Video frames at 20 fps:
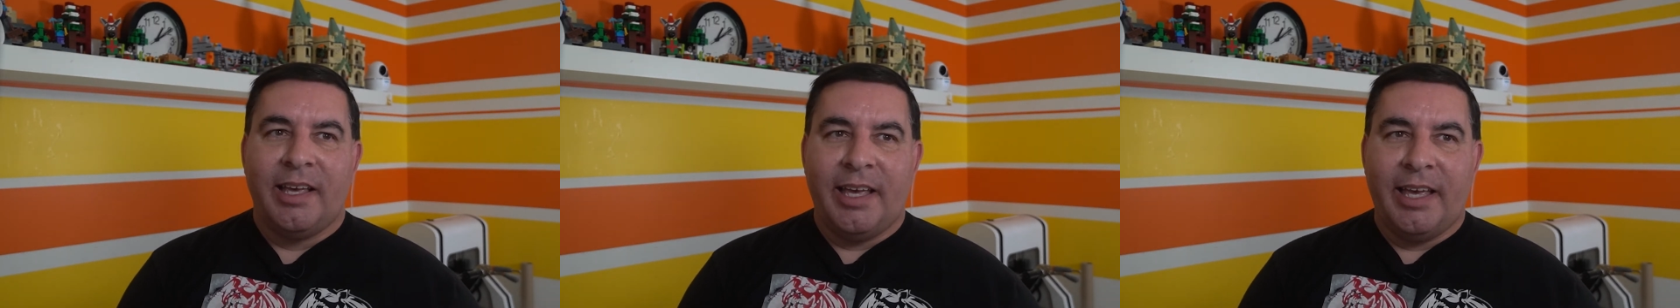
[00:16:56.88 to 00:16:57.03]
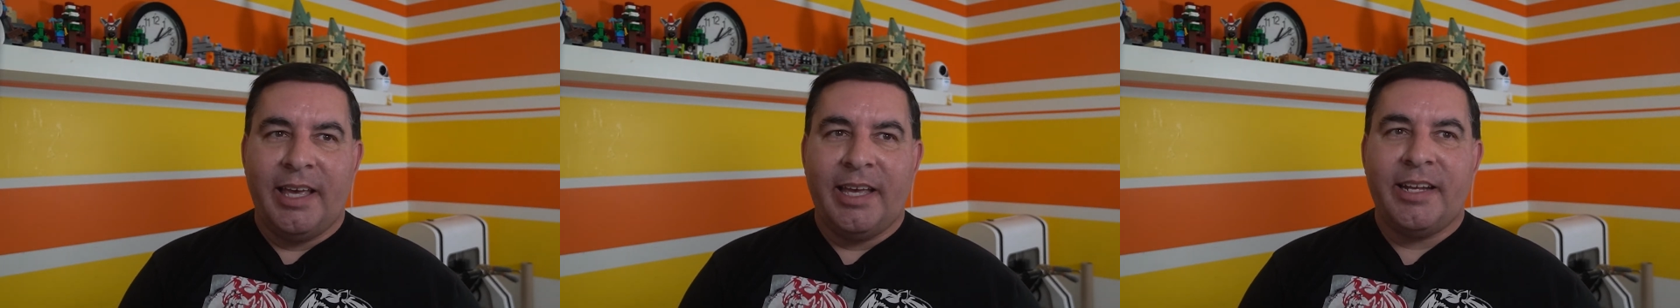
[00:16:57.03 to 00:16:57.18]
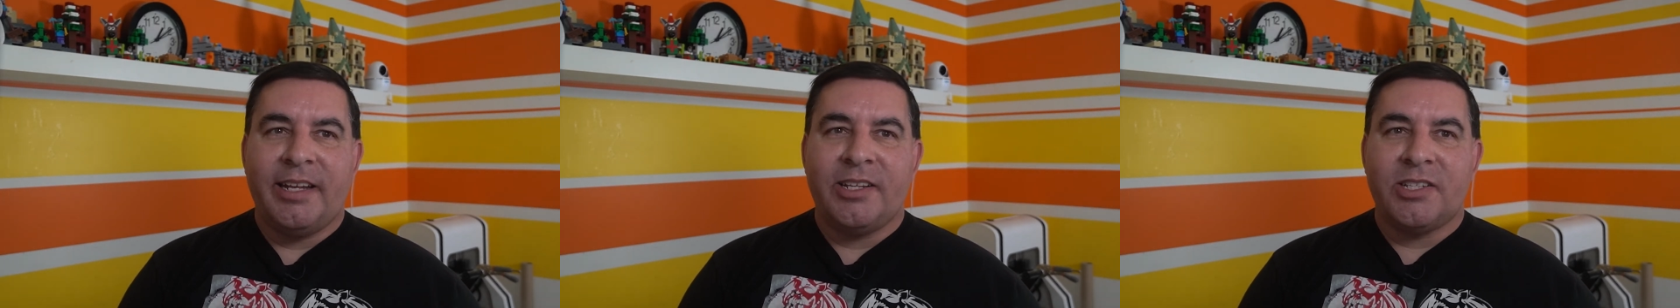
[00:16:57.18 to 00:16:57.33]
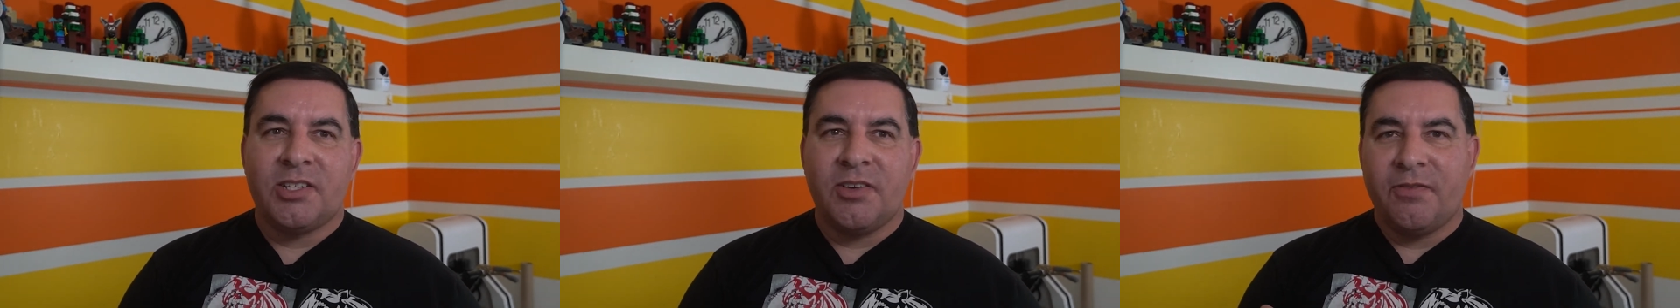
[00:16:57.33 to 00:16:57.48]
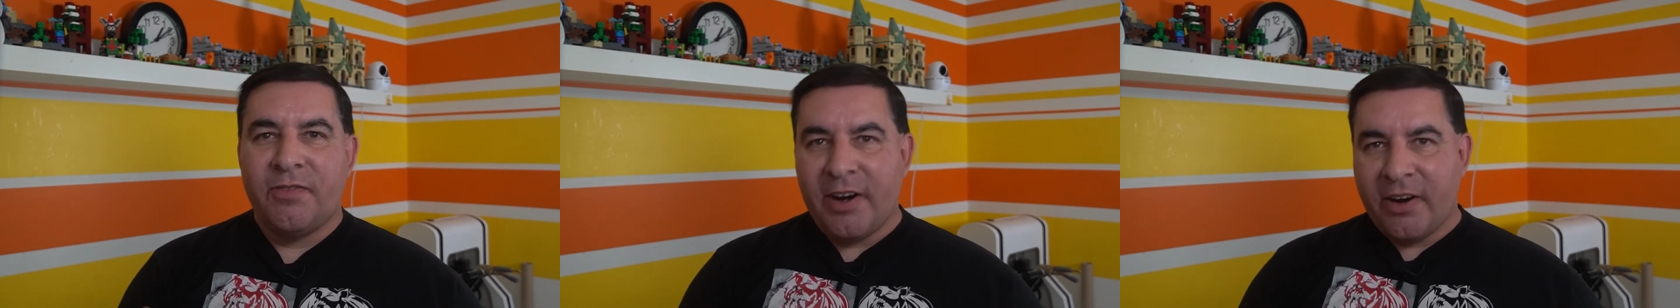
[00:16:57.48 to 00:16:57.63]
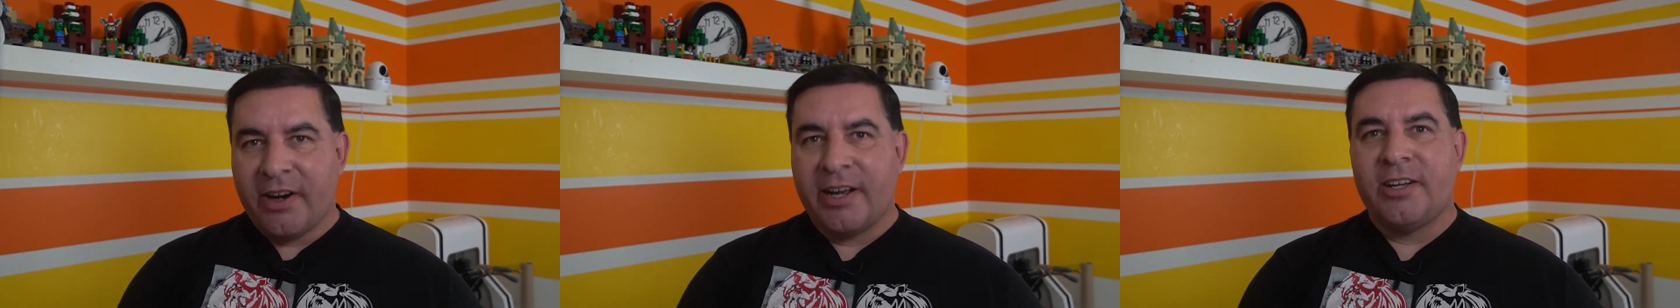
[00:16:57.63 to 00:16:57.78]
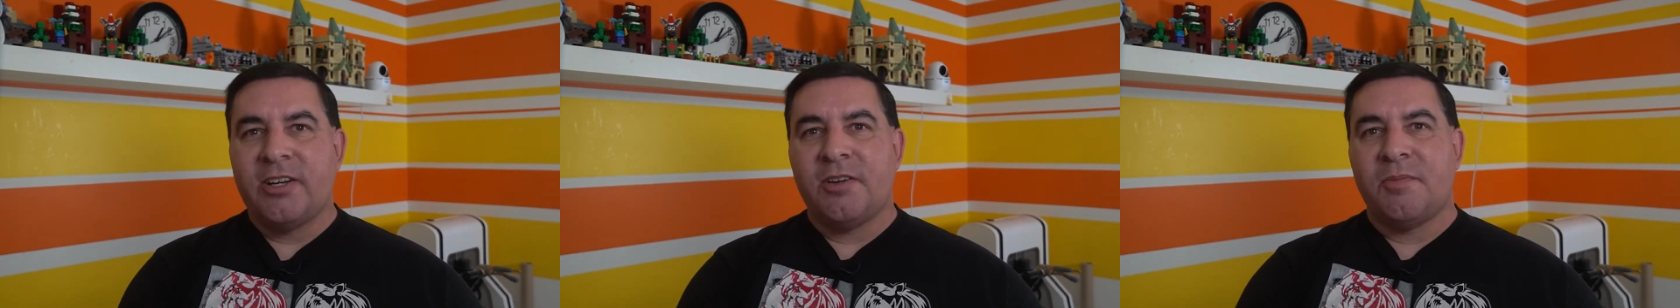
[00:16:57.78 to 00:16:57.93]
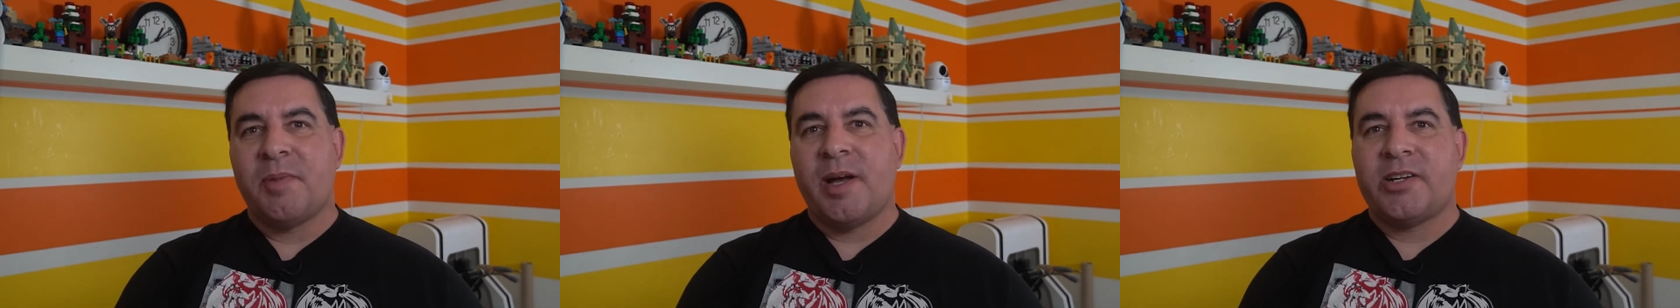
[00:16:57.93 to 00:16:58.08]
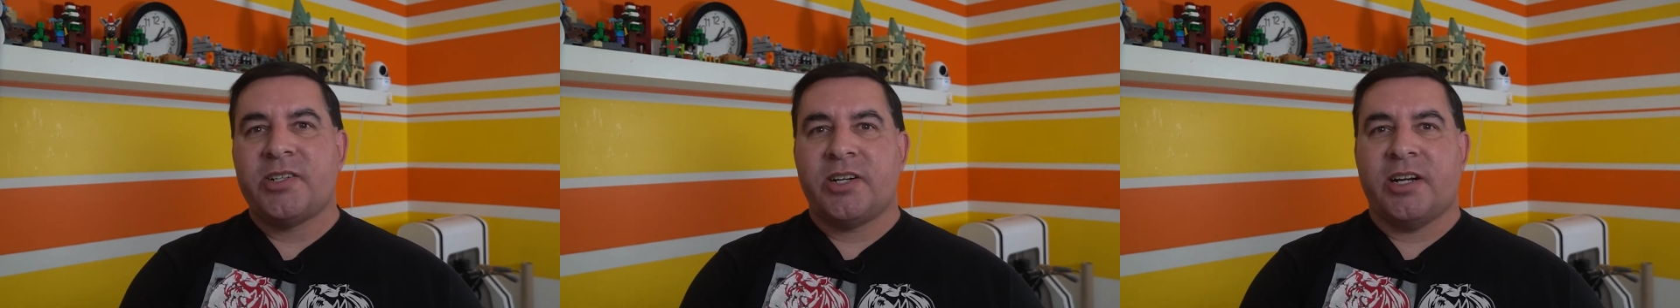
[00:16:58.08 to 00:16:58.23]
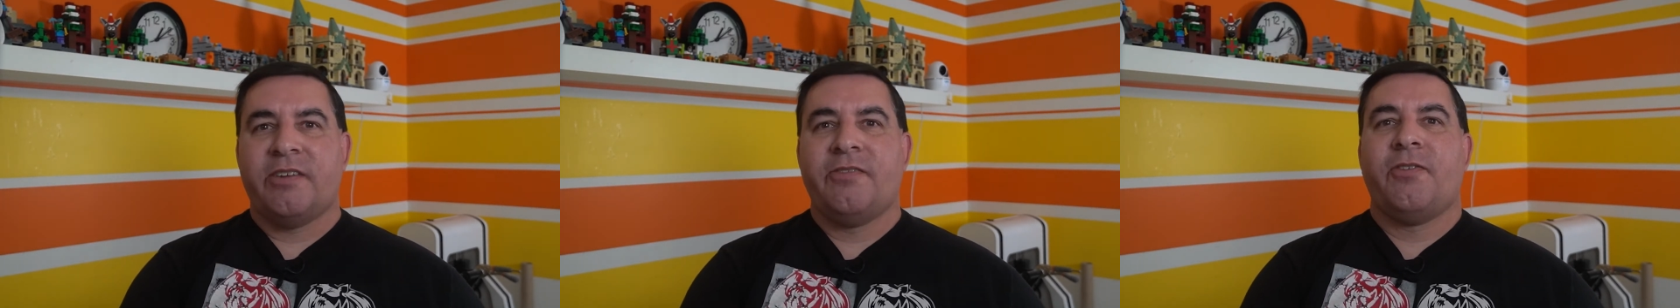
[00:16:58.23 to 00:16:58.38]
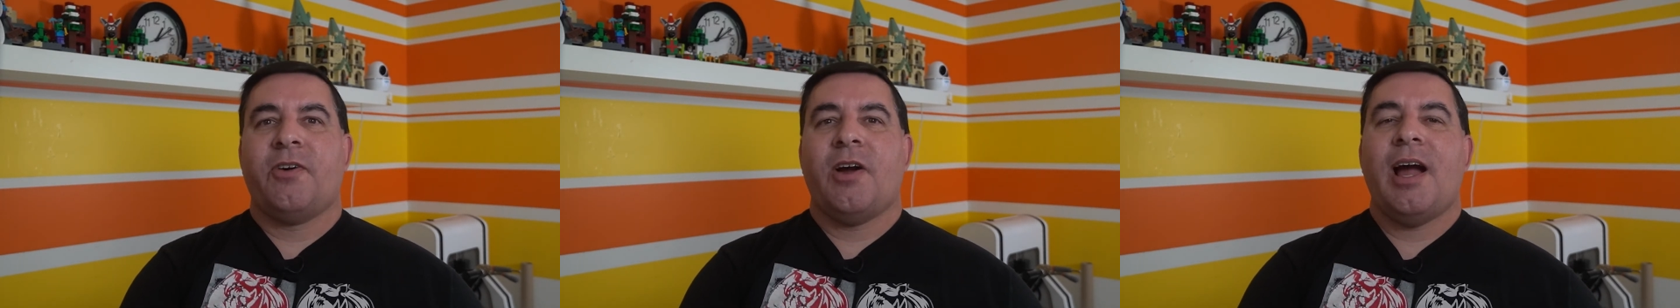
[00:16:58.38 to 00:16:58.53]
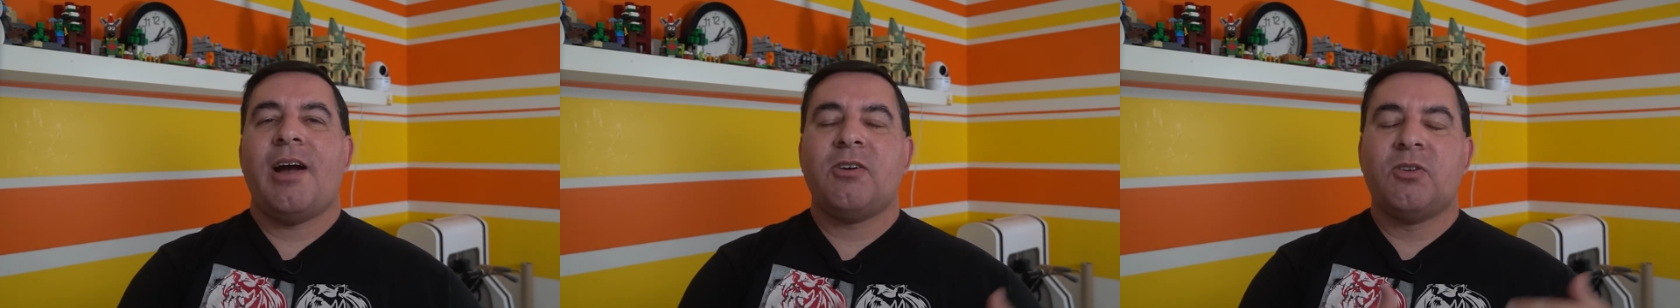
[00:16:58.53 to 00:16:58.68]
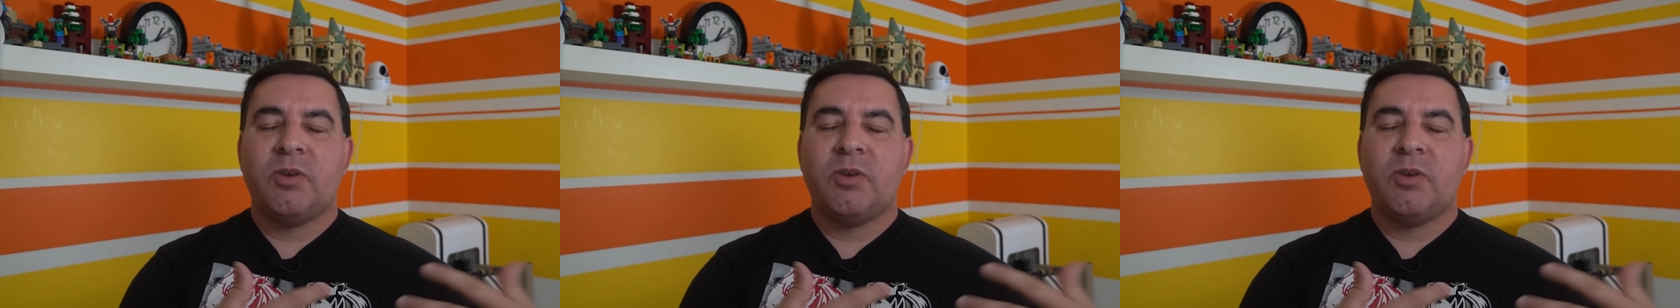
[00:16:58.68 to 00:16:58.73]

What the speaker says: it is a very good metric for how